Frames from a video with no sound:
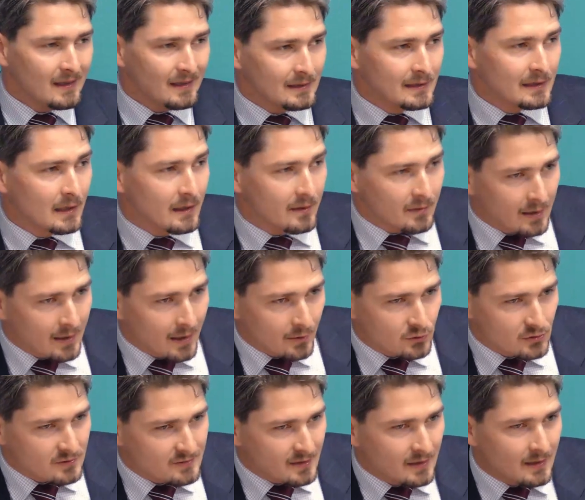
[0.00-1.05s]
Clearly, the
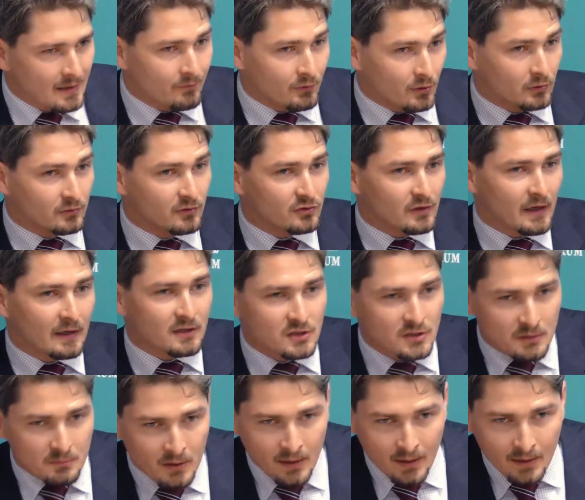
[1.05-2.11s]
countries didn't have a good
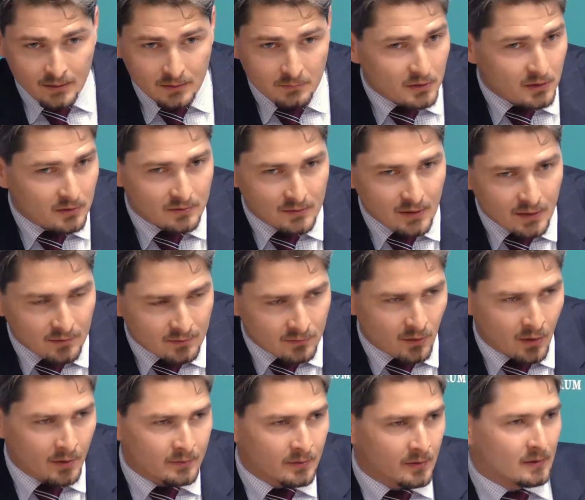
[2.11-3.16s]
strategy behind it because they
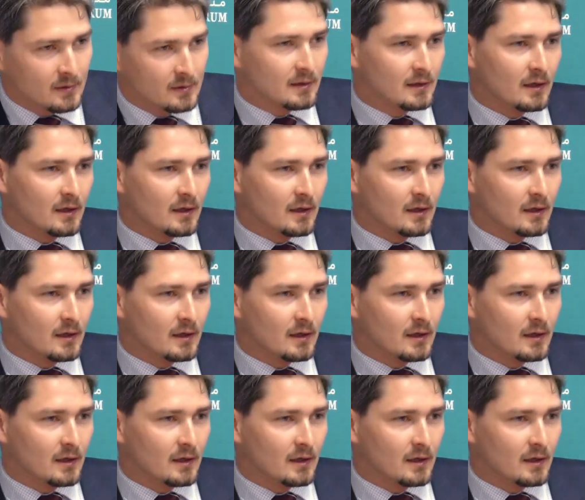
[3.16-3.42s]
thought,